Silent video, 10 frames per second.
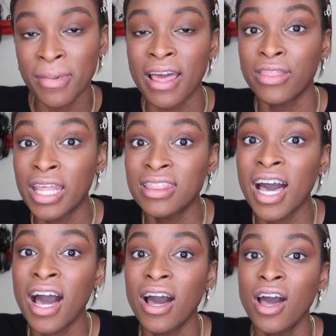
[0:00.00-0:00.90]
And I think
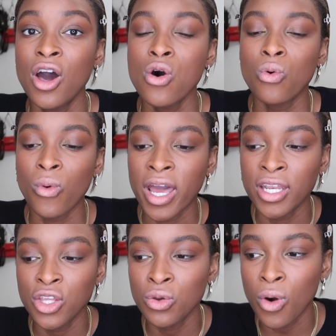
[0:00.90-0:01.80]
that
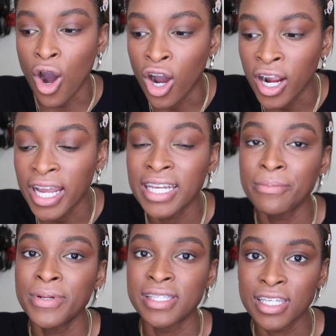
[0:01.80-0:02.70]
when you are in a
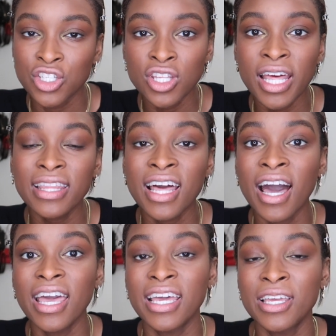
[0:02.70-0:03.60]
position like
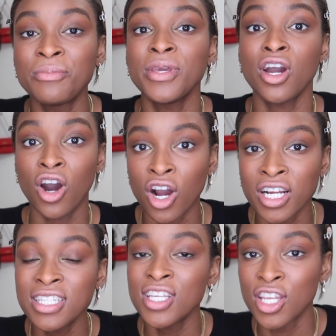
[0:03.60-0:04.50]
that, it could be
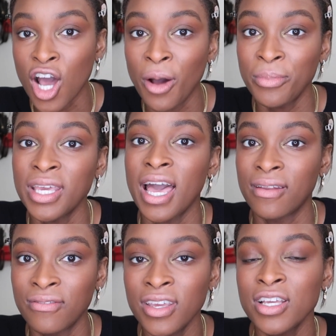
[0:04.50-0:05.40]
hard to not be
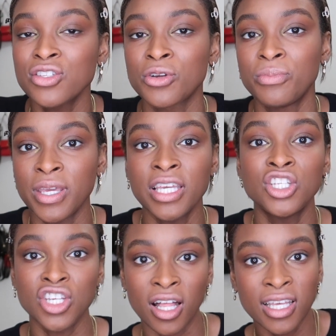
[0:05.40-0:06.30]
envious or be
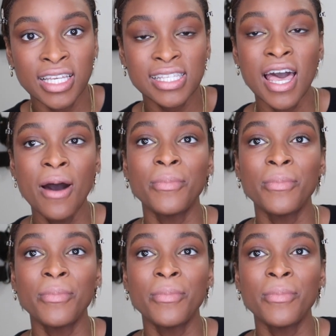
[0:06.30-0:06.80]
jealous,